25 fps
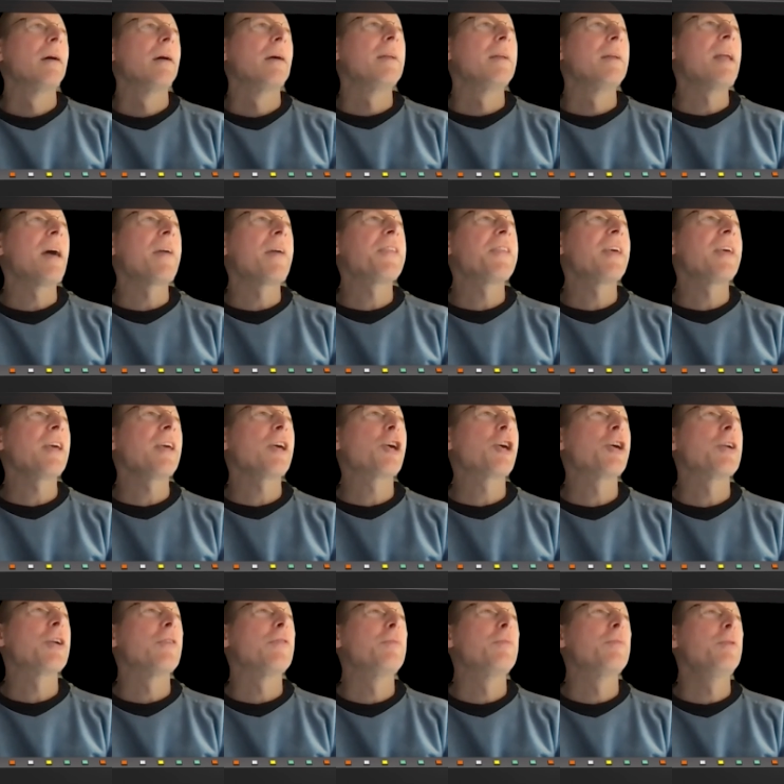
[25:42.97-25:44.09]
Nothing
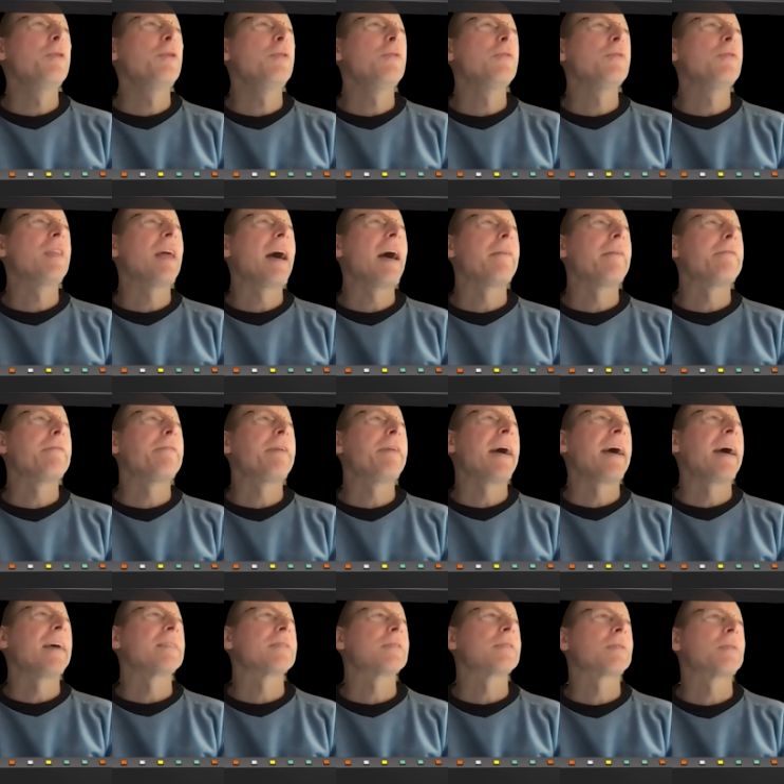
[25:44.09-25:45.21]
could have moved that
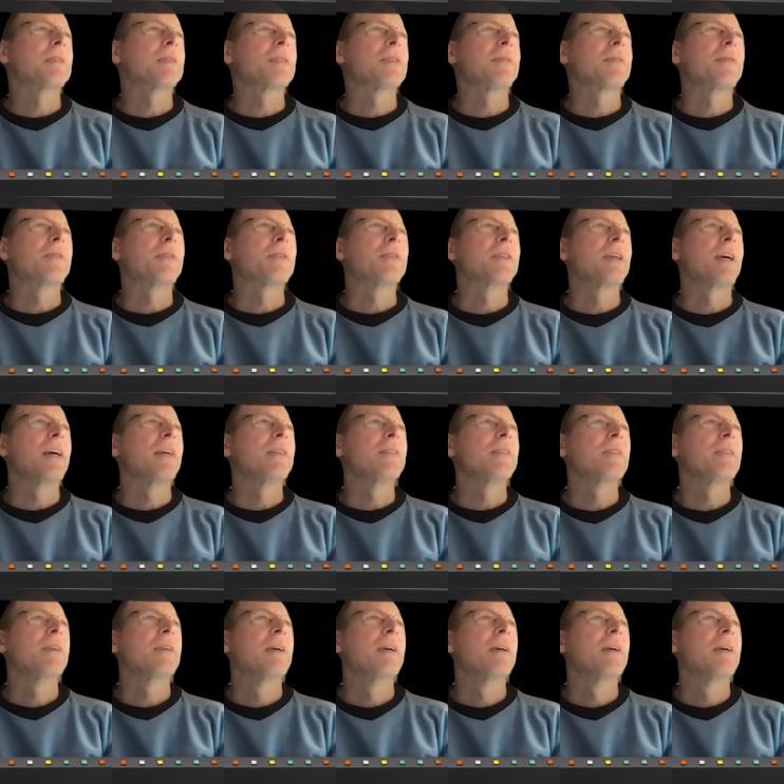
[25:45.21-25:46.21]
fast, Christopher says.